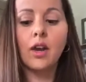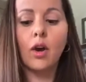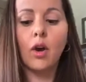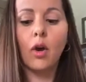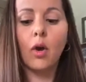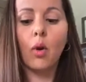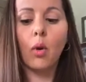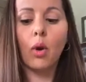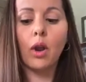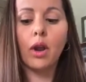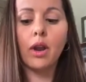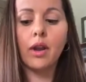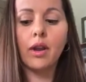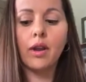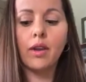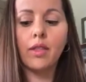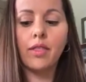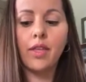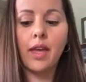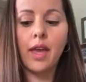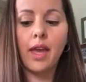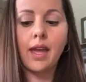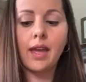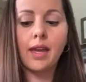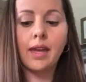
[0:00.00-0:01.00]
or
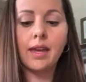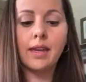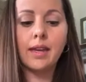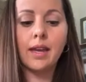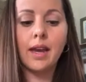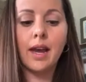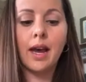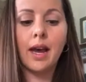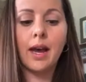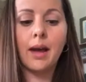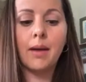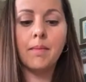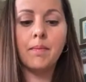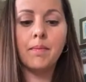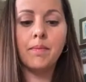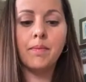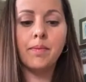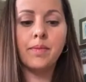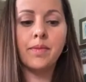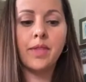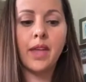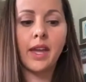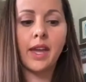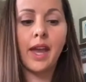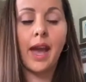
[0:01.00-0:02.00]
they
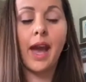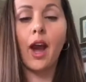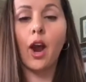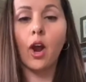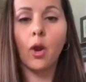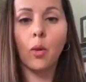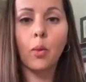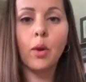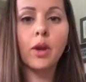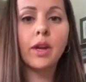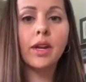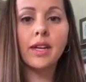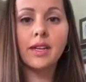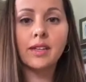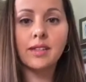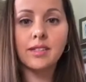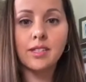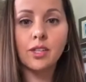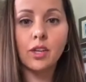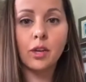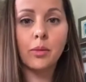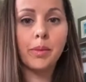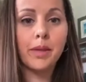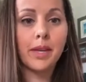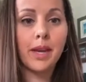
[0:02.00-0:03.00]
are working
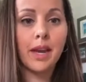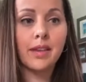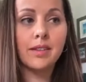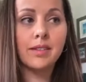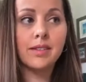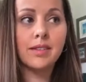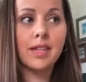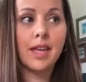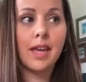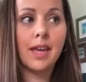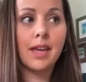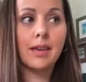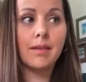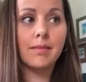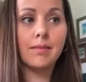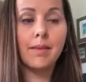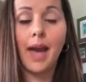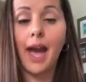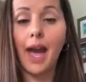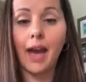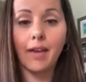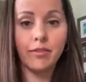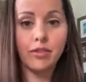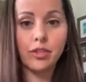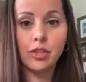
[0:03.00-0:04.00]
still because they
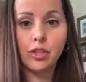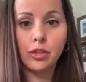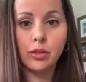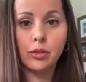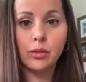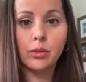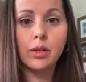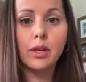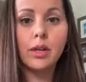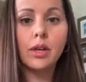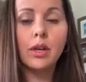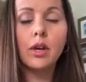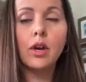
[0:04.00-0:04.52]
have to,